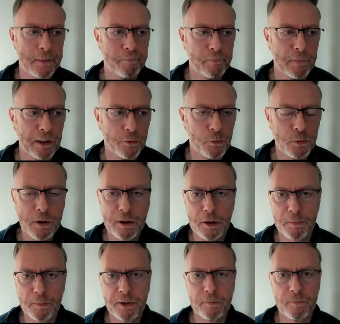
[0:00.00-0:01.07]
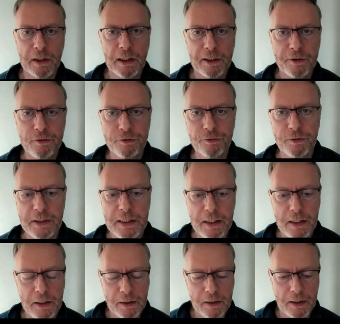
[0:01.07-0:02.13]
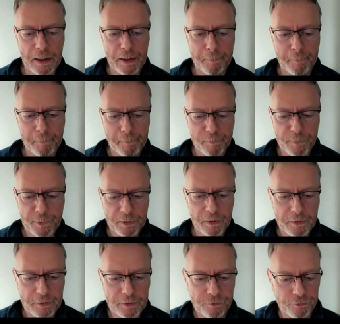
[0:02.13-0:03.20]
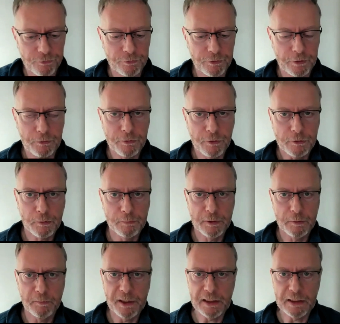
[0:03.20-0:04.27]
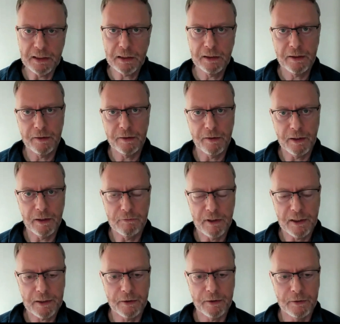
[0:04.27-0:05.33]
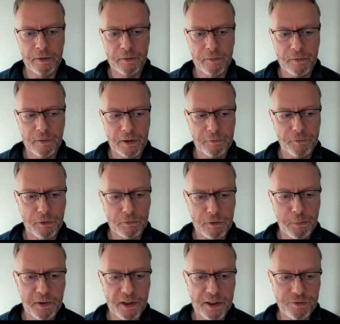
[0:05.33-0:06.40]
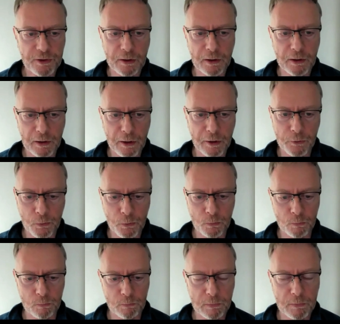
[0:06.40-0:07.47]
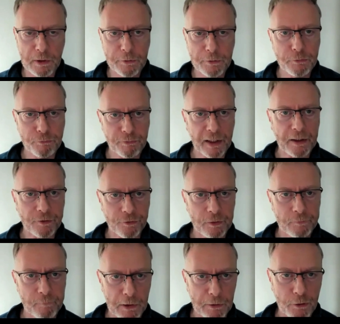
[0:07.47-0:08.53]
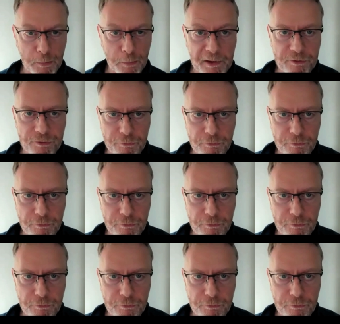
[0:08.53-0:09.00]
low carbon electricity. But this new document made it clear that they reckon if you're operating at low load factor, low capacity